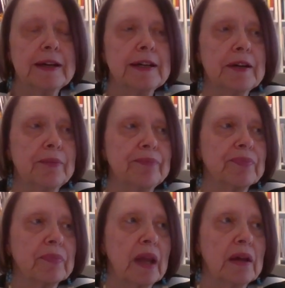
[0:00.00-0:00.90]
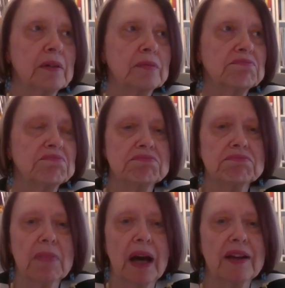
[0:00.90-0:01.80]

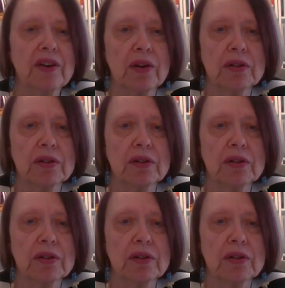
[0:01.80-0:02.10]
I don't